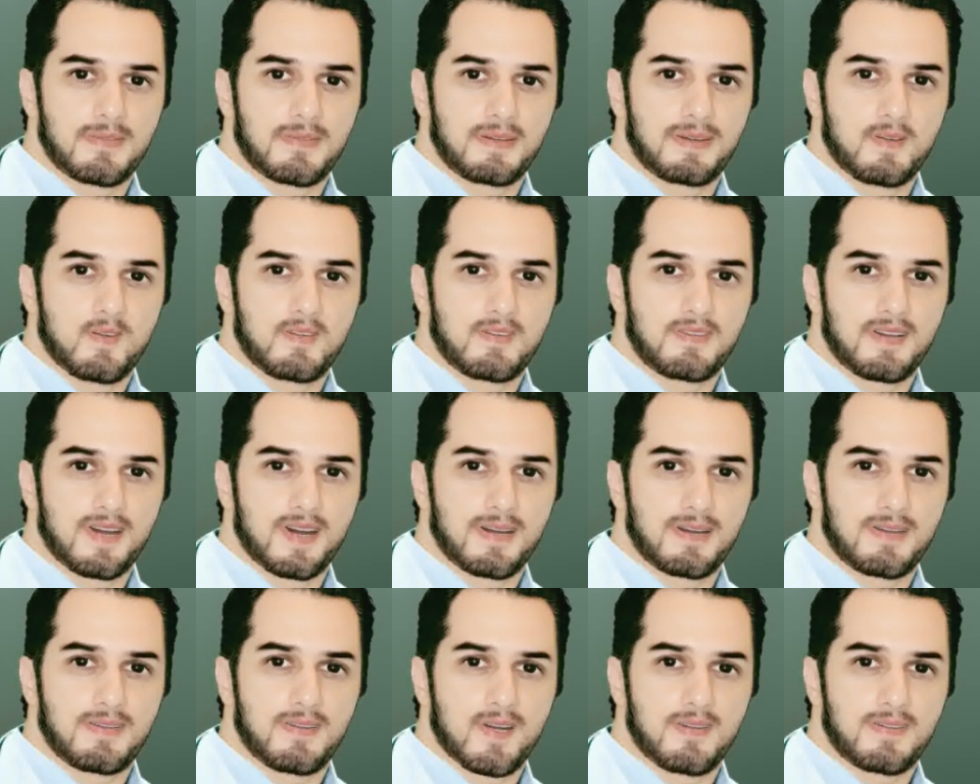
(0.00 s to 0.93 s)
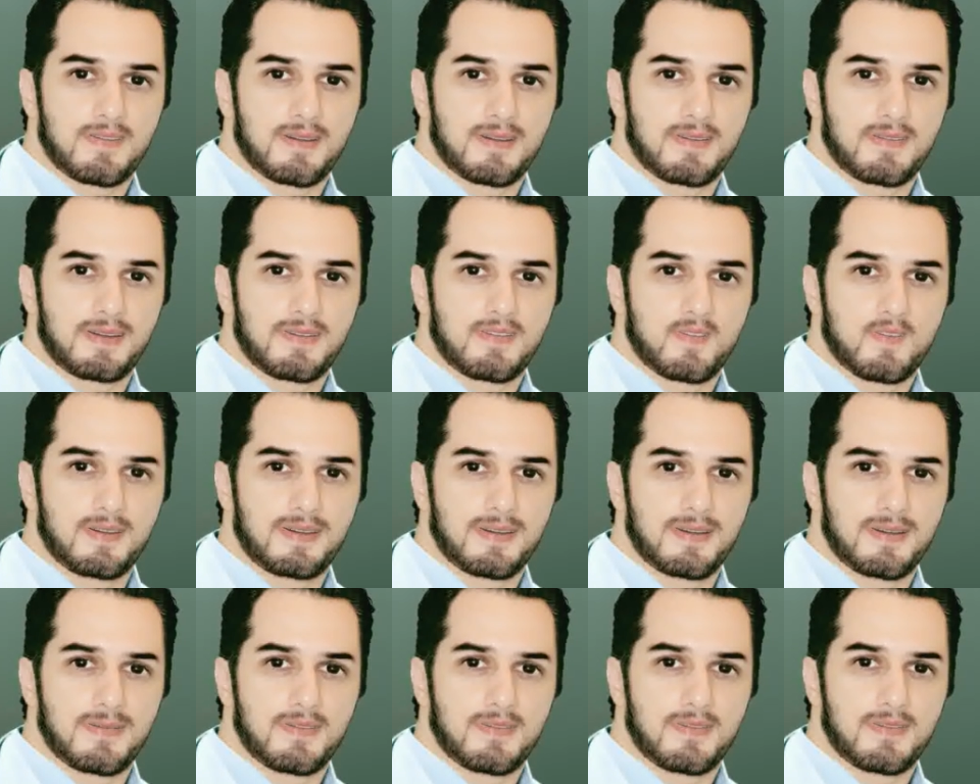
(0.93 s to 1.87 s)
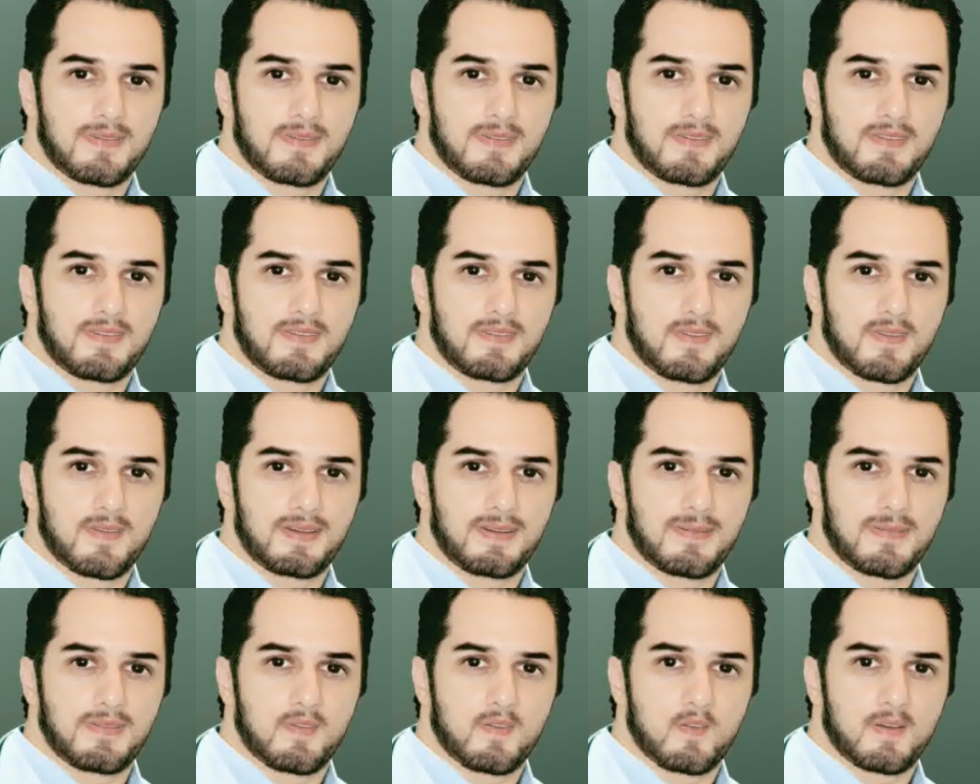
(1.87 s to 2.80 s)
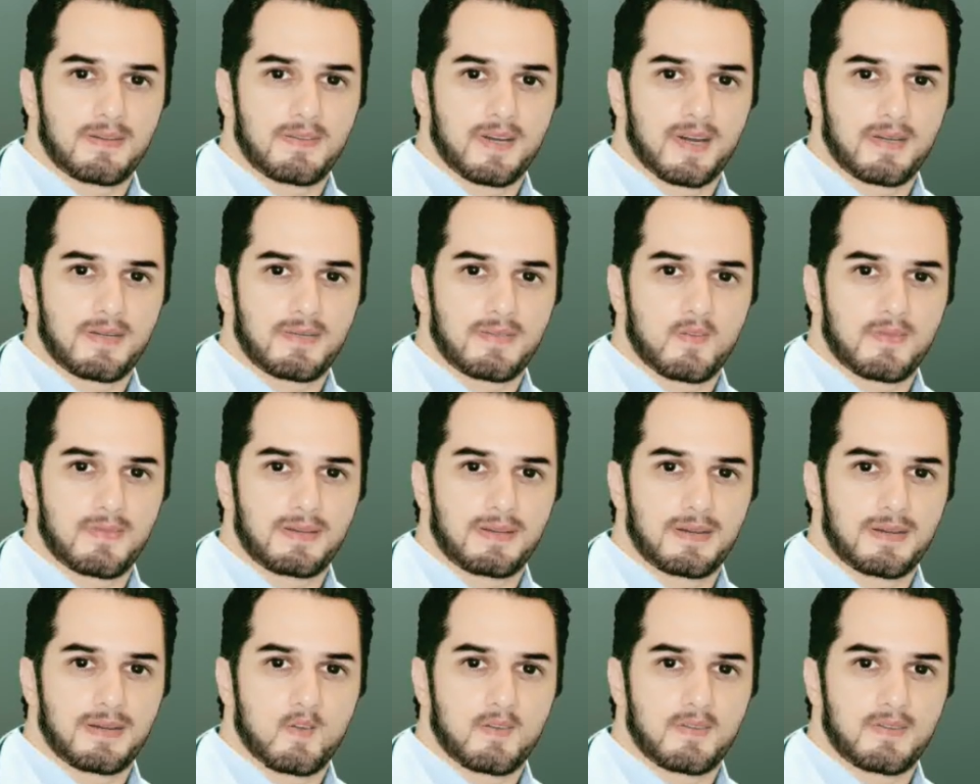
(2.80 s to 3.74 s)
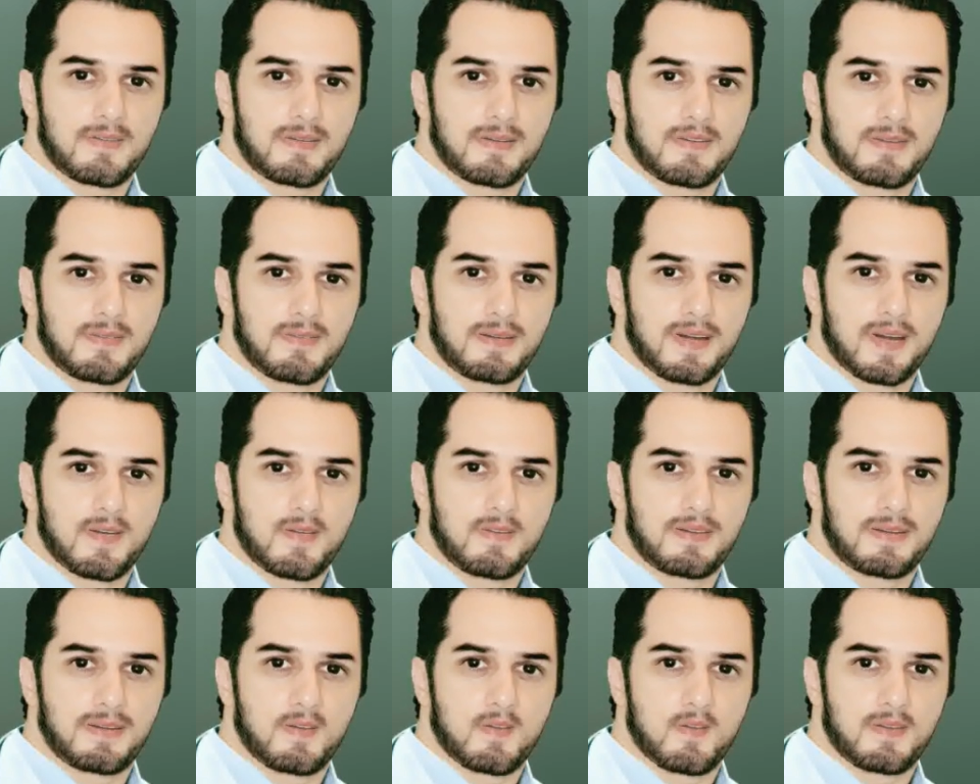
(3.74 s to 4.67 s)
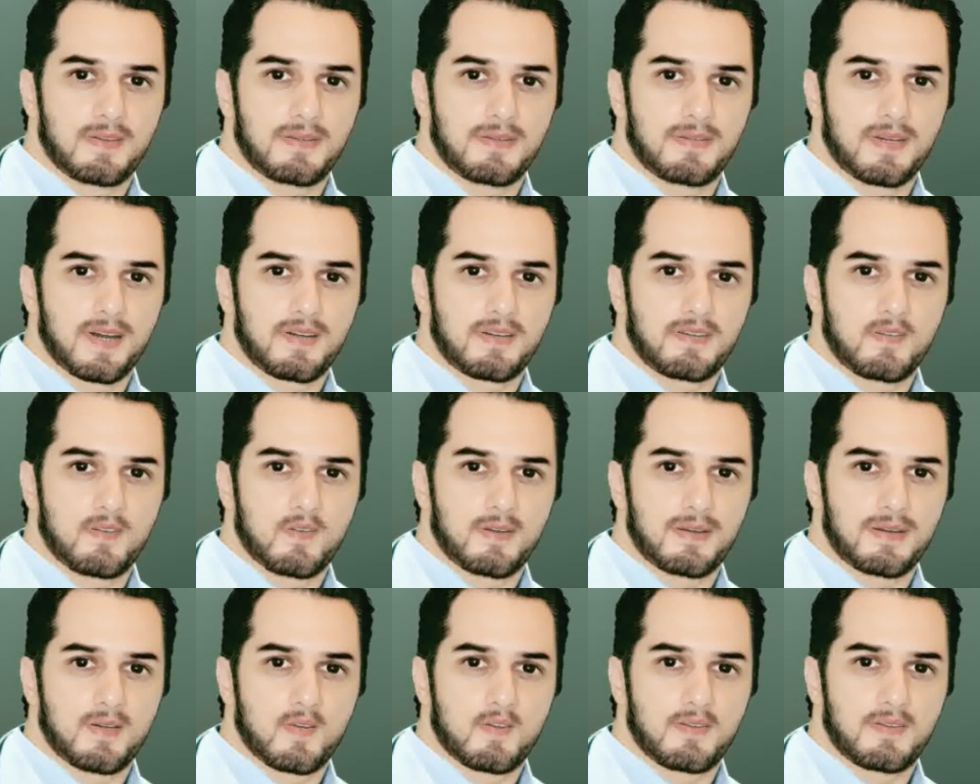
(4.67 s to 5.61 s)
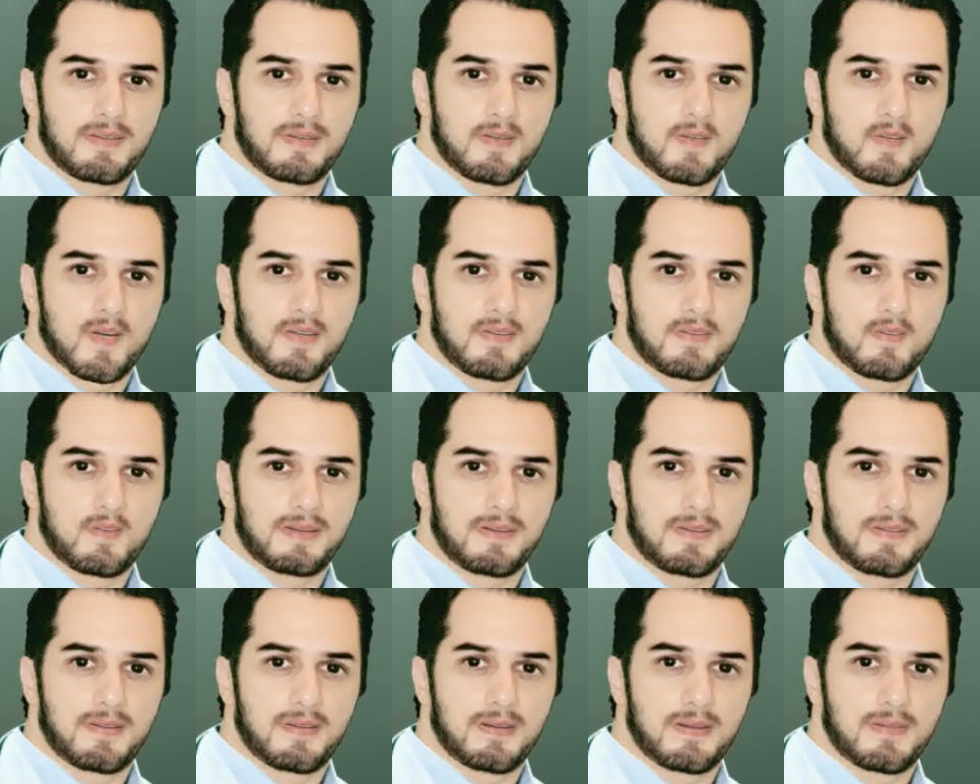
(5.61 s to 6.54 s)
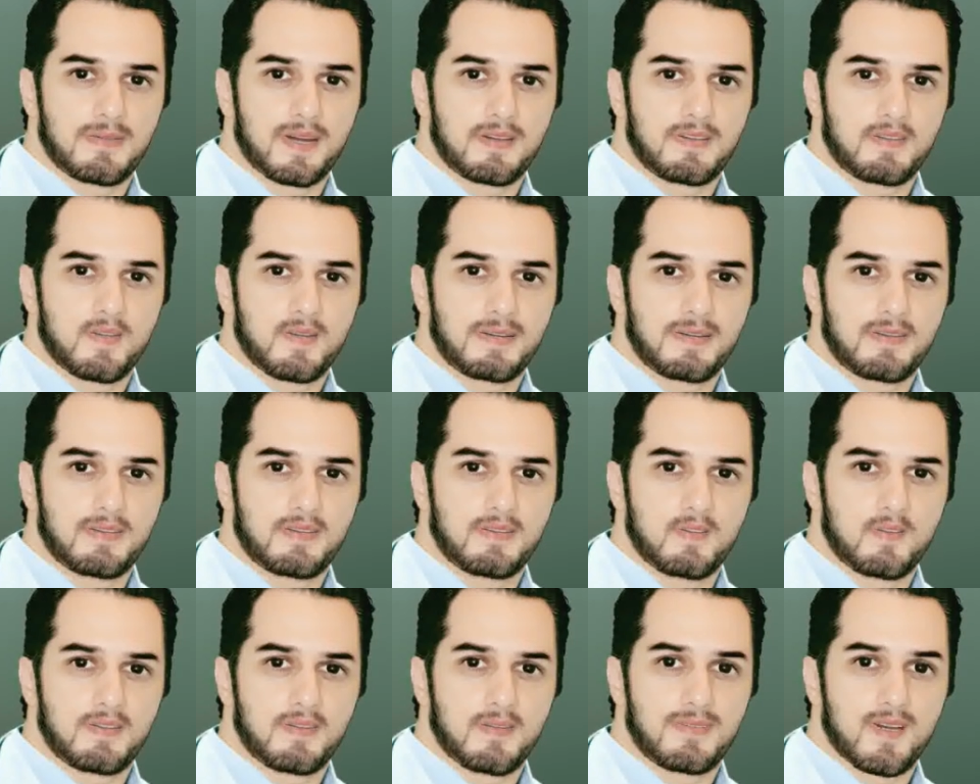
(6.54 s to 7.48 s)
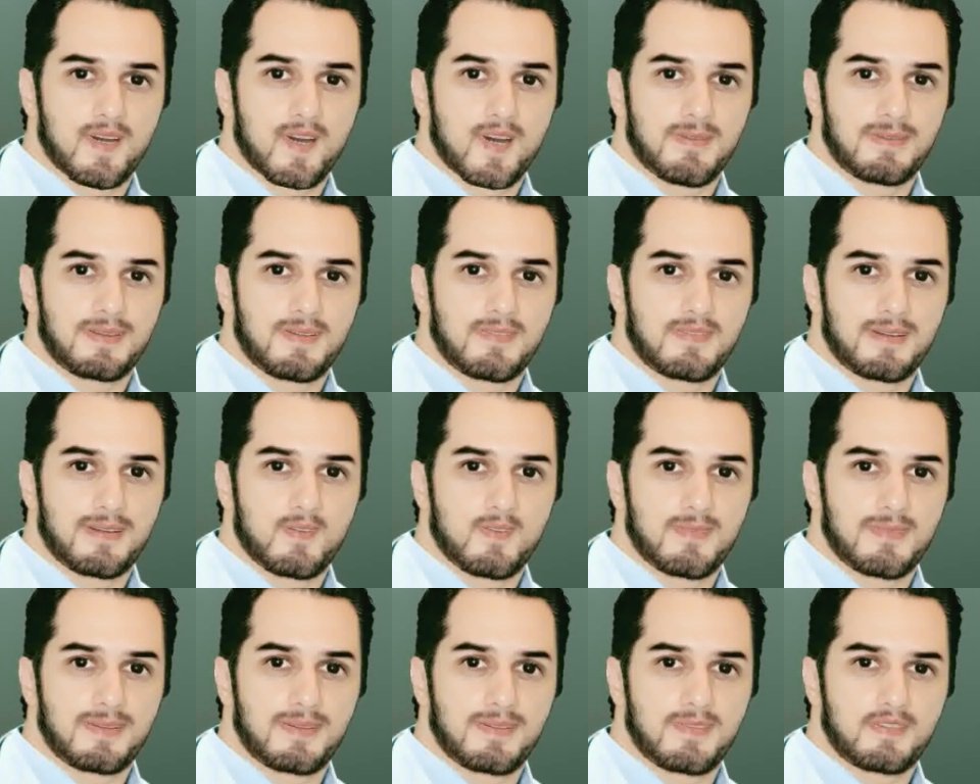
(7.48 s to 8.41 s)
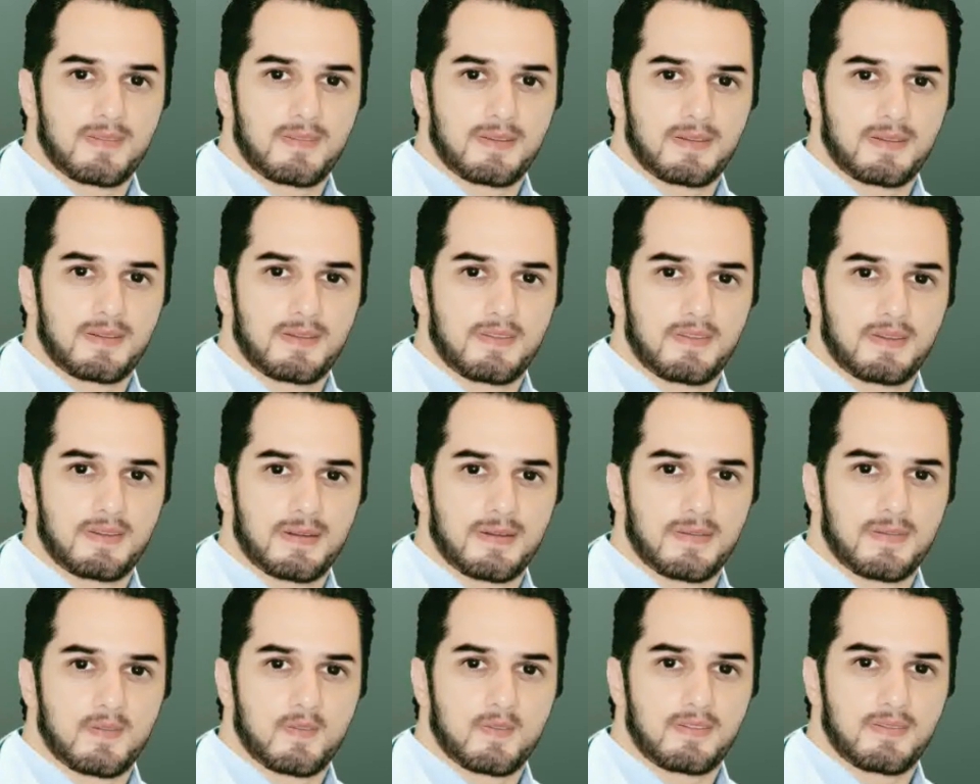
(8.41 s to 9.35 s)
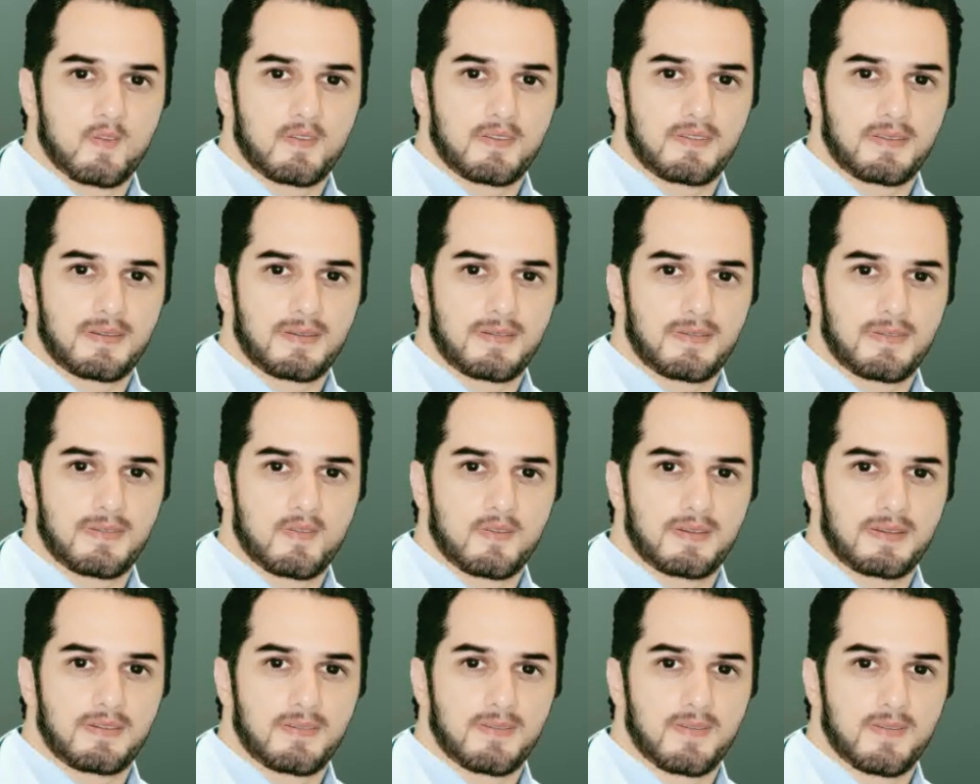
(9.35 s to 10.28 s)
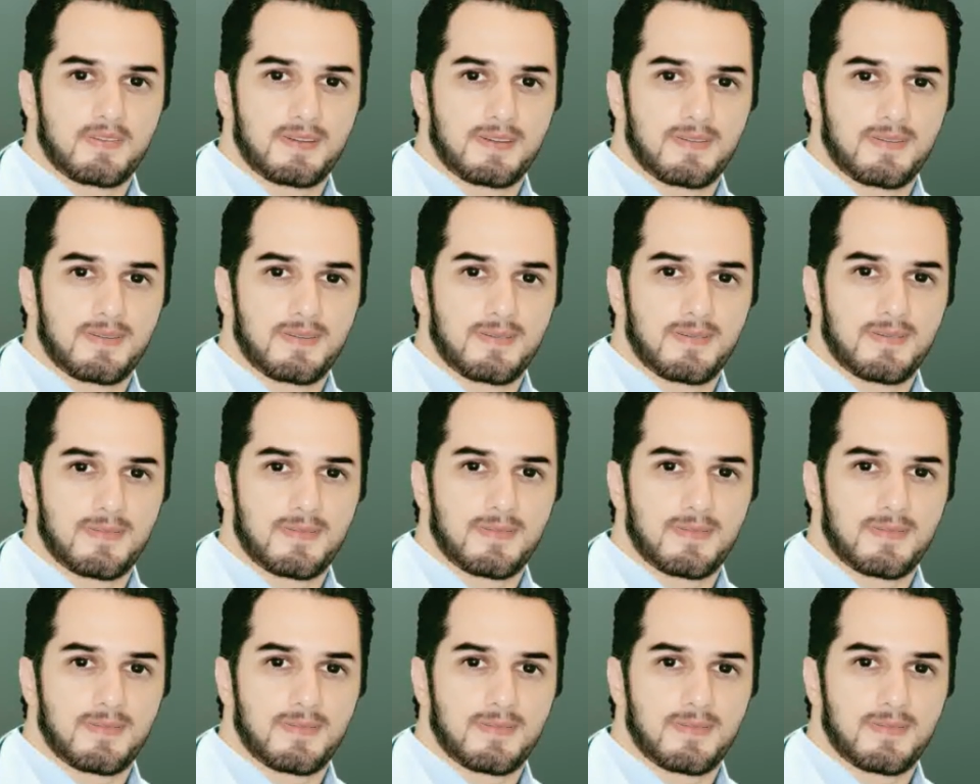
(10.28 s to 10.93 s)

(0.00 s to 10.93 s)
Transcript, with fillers: It is possible to decrease the level of tooth-destructive acid in the oral cavity by consuming sugary or starchy food products significantly less frequently throughout the day.